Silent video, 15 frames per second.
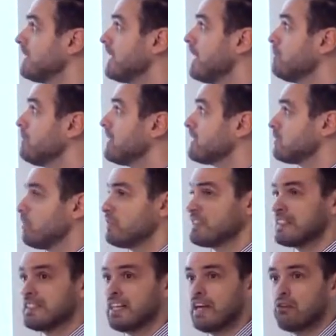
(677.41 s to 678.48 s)
dynamics with
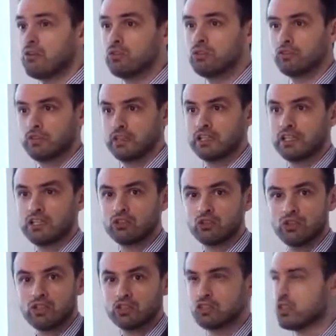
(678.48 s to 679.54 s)
several different
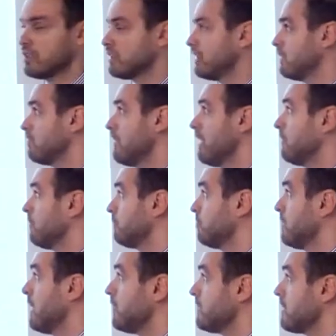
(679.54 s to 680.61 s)
electronic structure
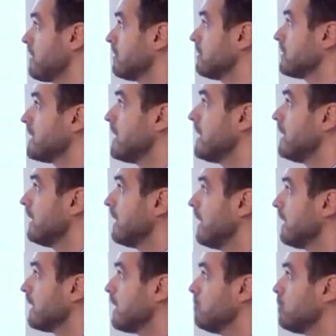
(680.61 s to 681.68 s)
methods,
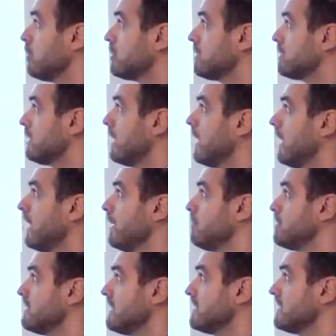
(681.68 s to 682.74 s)
like MRCI,
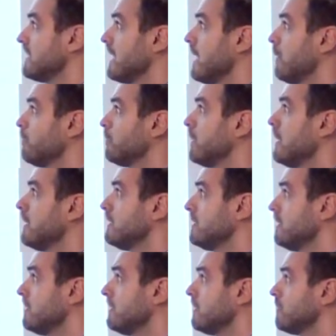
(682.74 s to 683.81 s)
MCSCF,
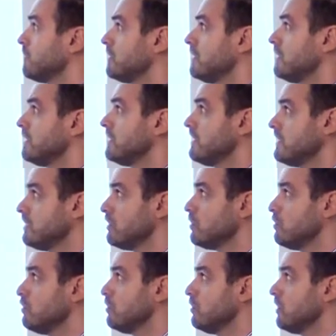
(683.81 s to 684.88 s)
TDDFT,
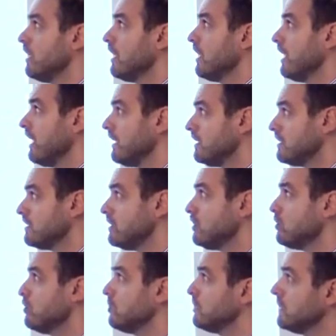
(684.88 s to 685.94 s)
CC2,
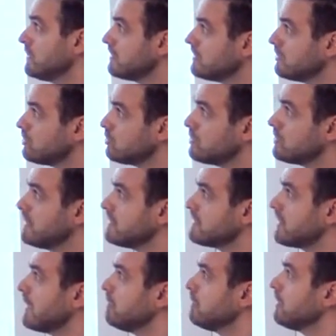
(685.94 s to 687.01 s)
ADC2. ADC2 is
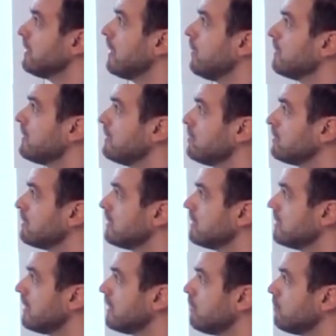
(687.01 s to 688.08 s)
just coming now in the new,
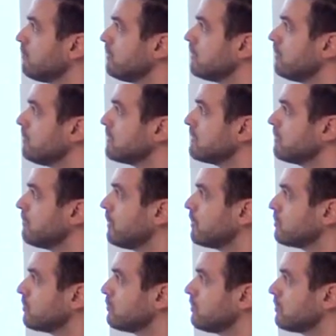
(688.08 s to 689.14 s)
in new, newest
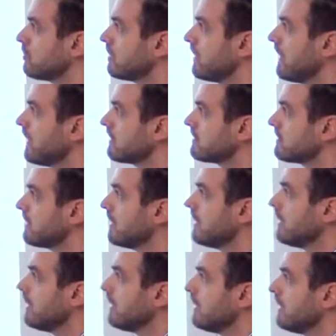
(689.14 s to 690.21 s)
version of Newton X.
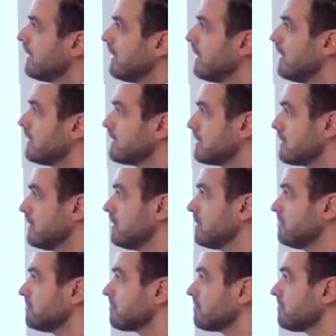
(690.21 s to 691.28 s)
And so